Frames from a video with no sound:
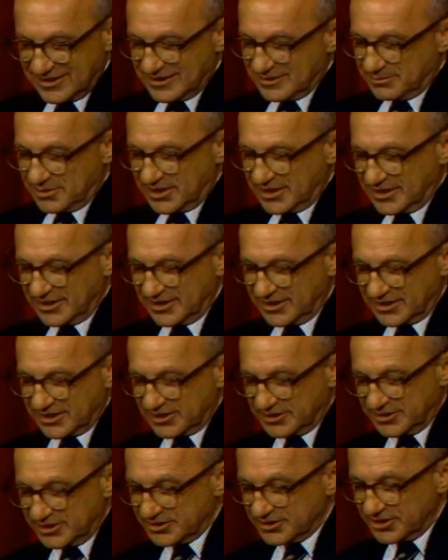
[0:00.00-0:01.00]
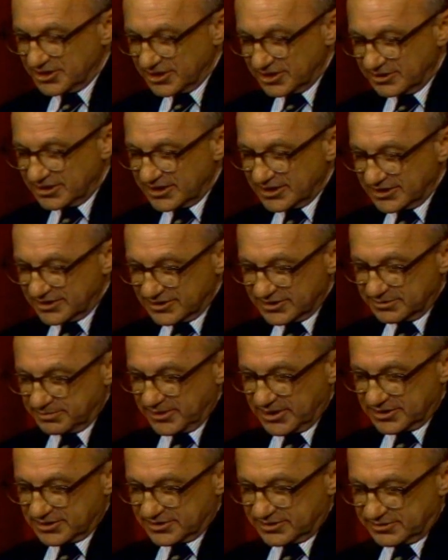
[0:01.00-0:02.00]
but i think there is no other
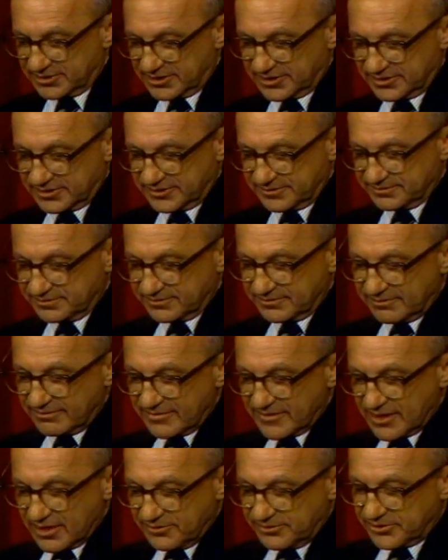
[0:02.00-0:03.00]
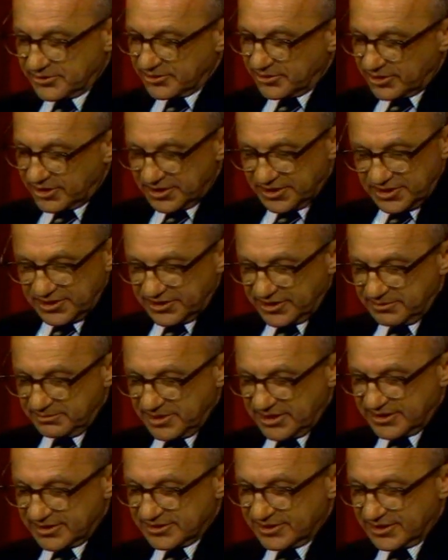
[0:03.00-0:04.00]
special role for ordinary
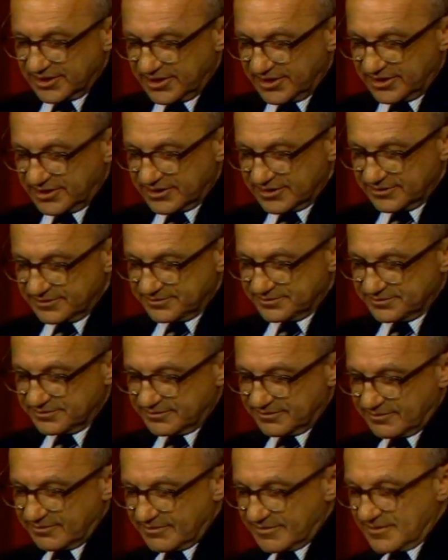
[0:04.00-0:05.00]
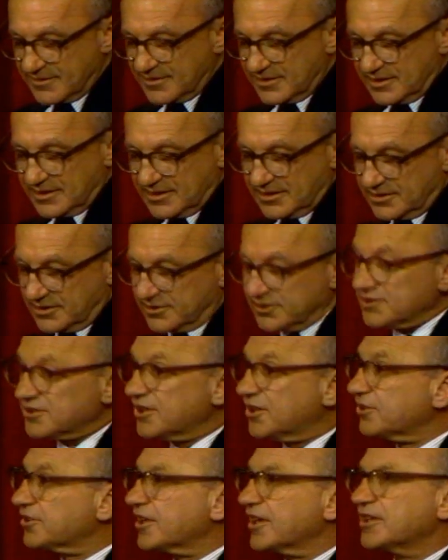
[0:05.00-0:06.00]
medical care, there is
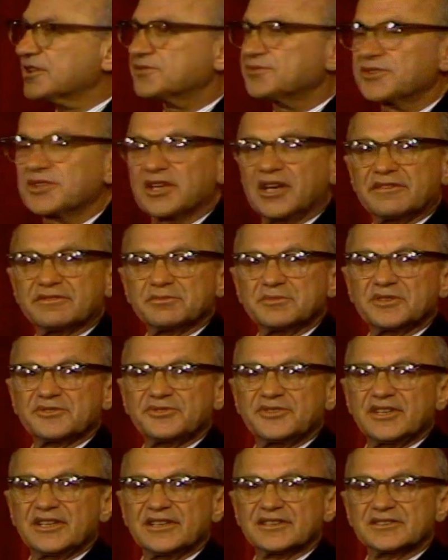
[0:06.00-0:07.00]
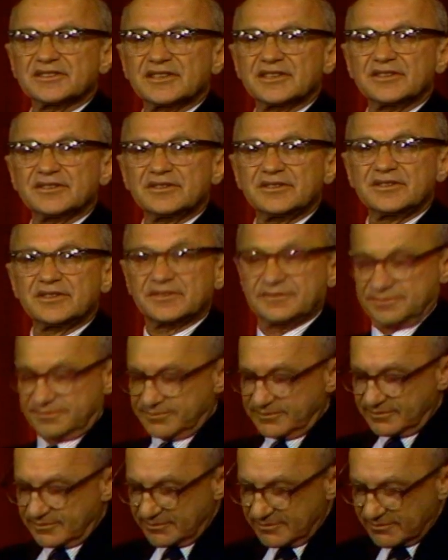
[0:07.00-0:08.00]
no case for government financing at all.
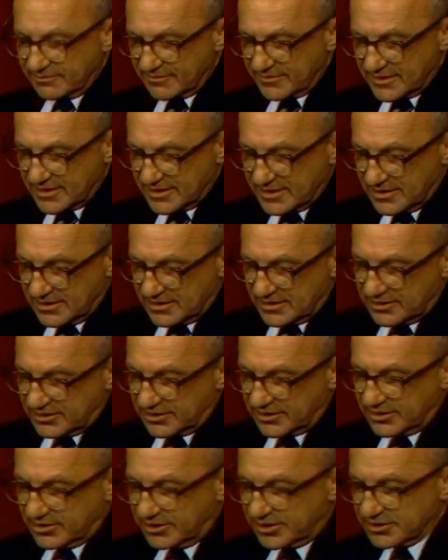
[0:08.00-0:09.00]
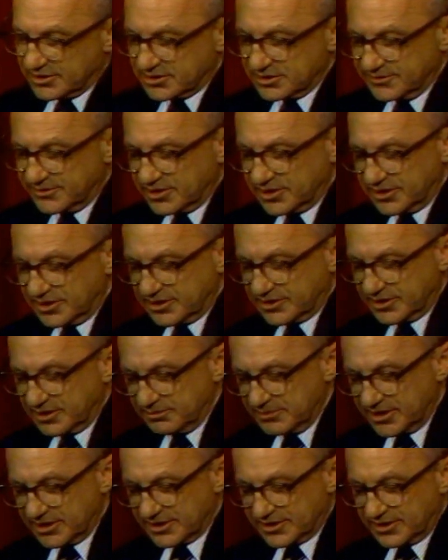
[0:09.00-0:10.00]
The costs of ordinary
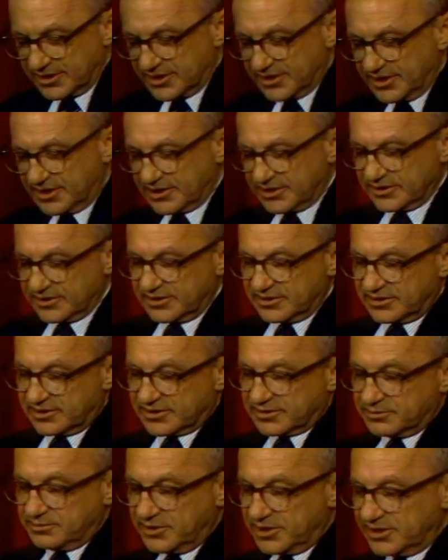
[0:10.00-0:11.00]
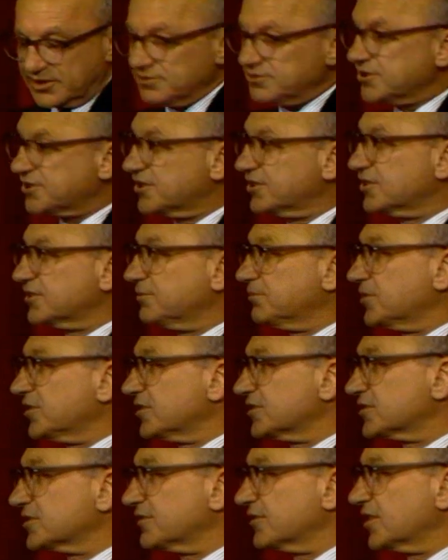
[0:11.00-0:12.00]
medical care are well within the
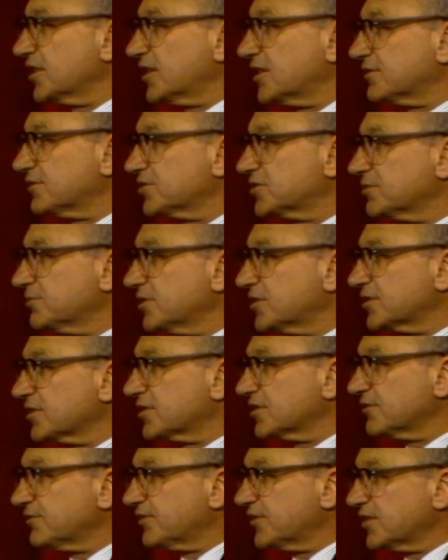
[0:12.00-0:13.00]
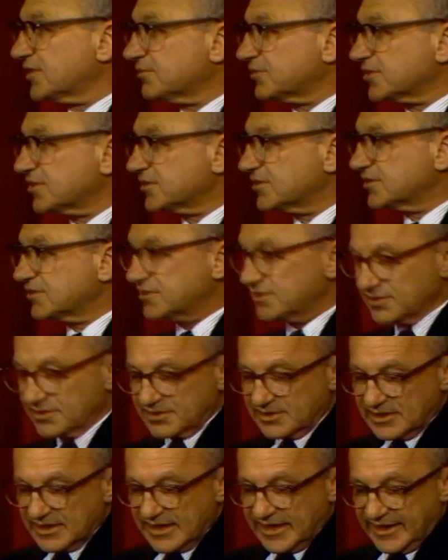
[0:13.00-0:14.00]
means of the average American family.
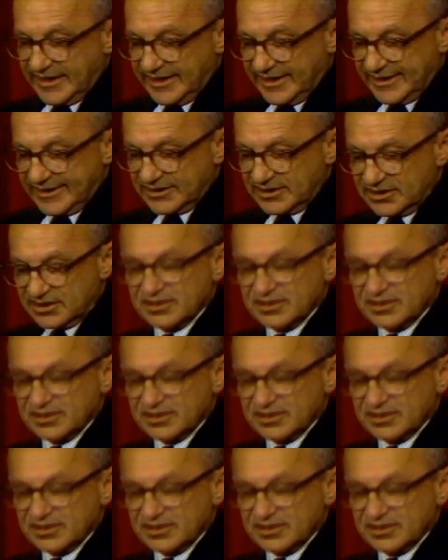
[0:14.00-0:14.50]
And